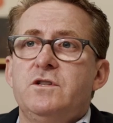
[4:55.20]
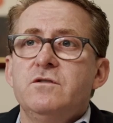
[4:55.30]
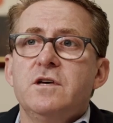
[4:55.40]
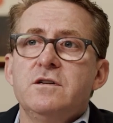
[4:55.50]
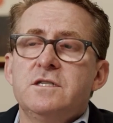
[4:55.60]
do
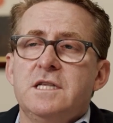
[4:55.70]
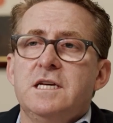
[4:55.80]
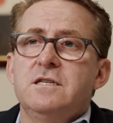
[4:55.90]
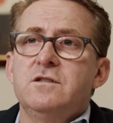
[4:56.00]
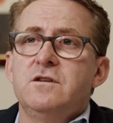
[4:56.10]
those
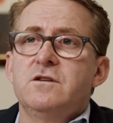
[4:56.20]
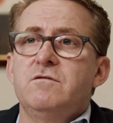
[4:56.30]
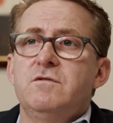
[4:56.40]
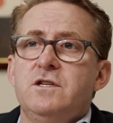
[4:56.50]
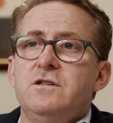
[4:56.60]
things, you
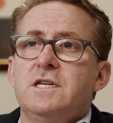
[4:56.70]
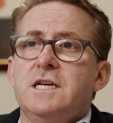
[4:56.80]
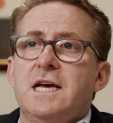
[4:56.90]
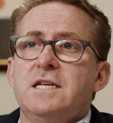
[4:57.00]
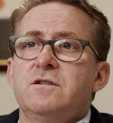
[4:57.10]
can reduce your
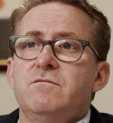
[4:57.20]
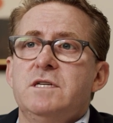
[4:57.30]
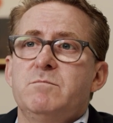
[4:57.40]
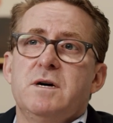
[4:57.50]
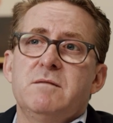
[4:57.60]
cancer
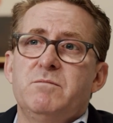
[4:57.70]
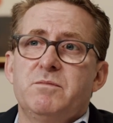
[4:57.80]
risk by